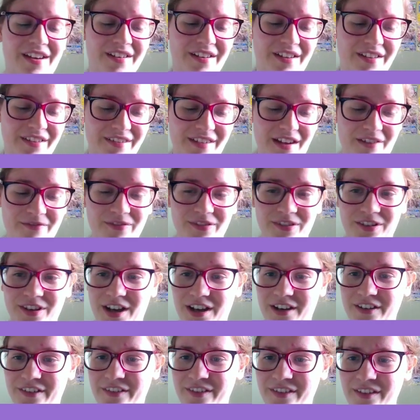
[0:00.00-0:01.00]
and 7
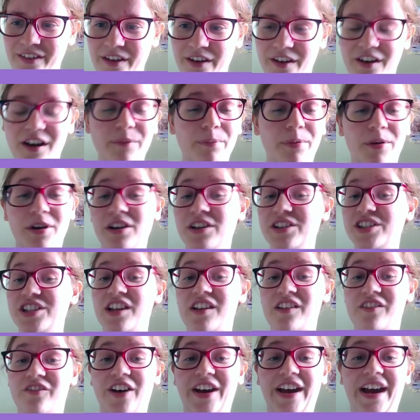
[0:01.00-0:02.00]
colours.
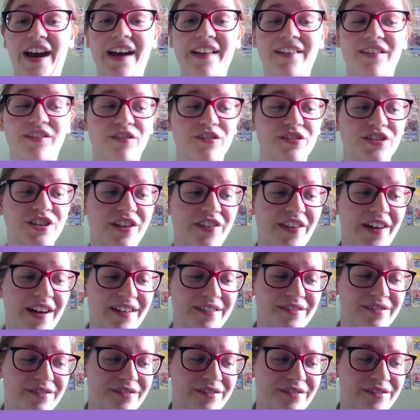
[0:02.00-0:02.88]
Apologies if I had told you that.